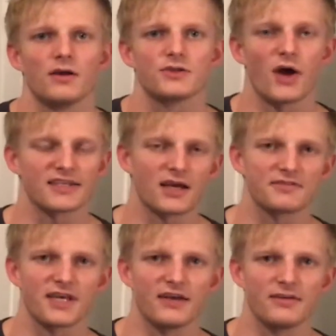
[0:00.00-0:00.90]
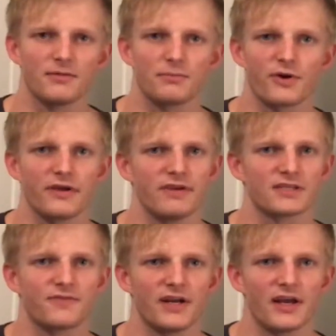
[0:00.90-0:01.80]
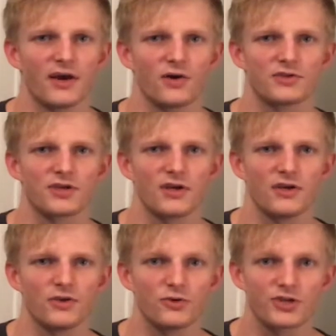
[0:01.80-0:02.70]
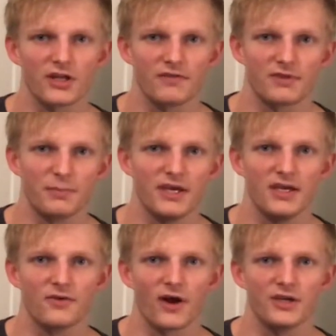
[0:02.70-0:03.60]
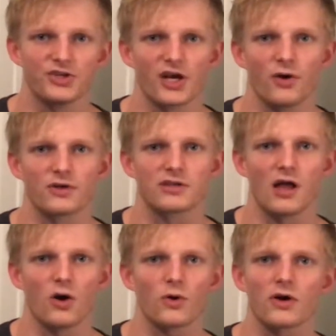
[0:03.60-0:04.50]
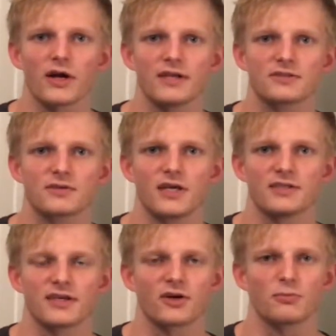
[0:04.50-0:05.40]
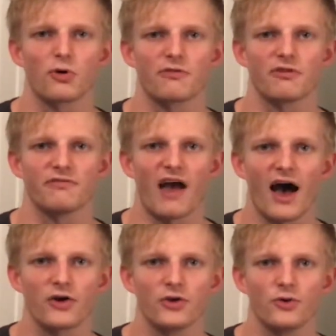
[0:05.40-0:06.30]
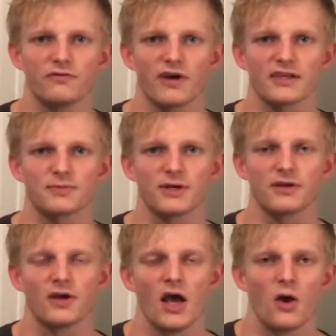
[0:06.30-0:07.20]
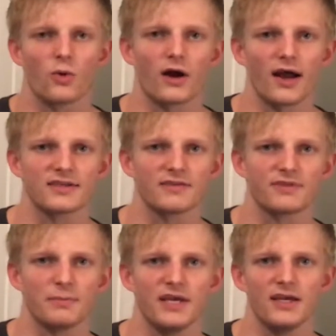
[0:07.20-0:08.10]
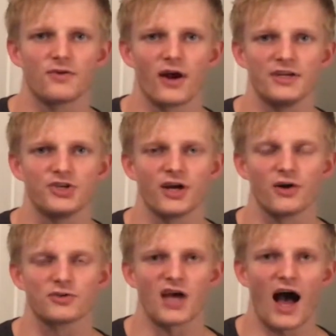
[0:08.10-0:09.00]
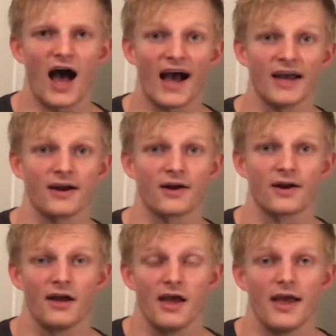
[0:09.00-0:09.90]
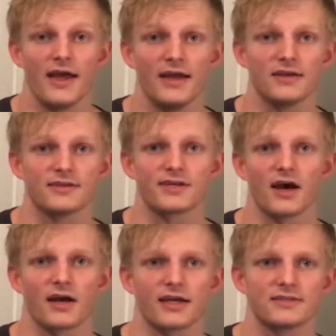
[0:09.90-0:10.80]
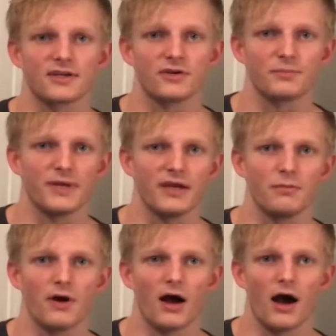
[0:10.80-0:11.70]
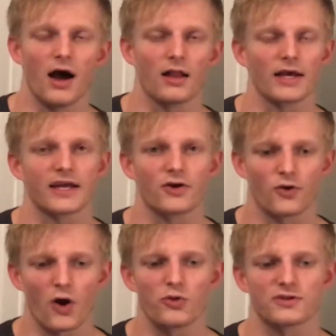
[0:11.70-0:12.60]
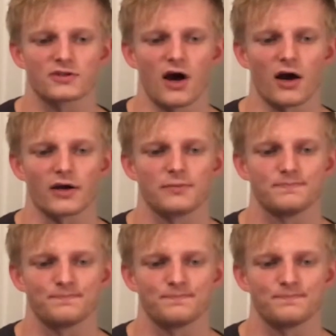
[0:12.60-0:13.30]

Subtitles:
So as I've said in previous videos, usually if the PE ratio is lower, it's considered more of a value investment, whereas if the PE ratio is higher, it is considered to be like a growth stock.